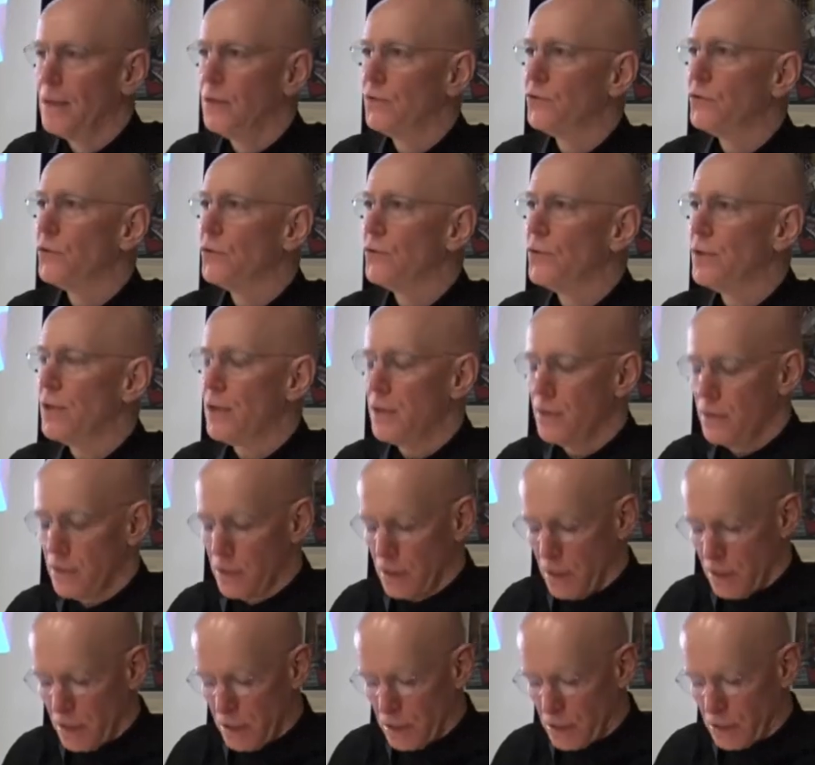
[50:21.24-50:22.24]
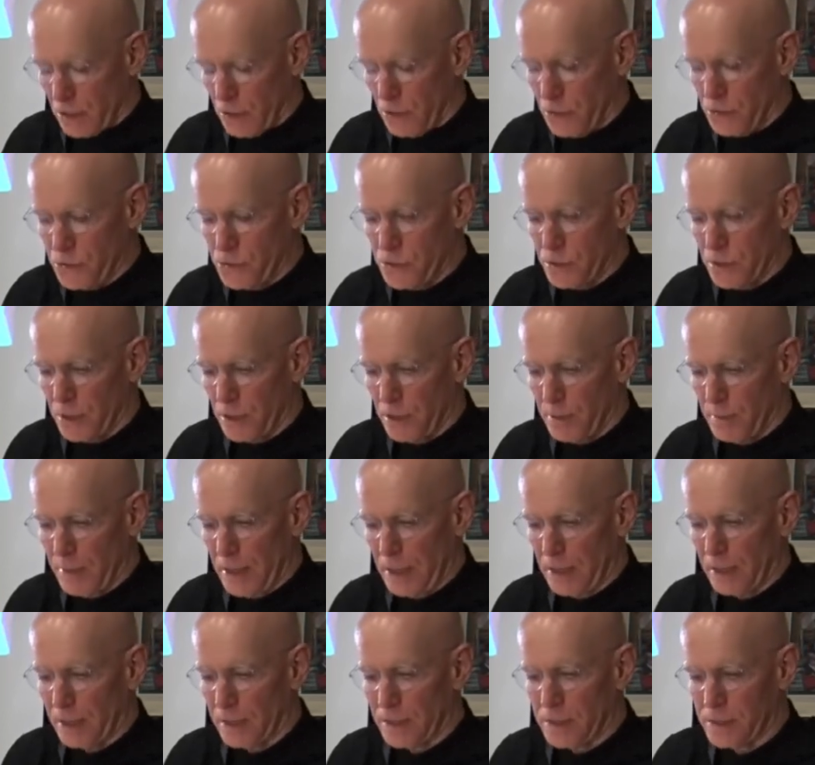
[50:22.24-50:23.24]
So there in Karakosh, the
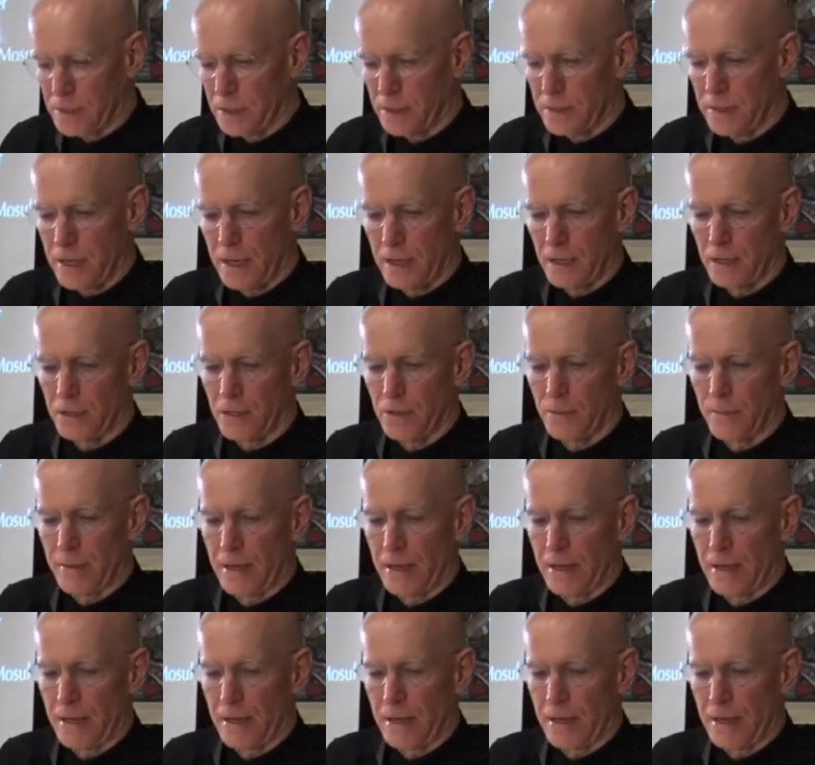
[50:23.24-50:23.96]
Dominicans had taken their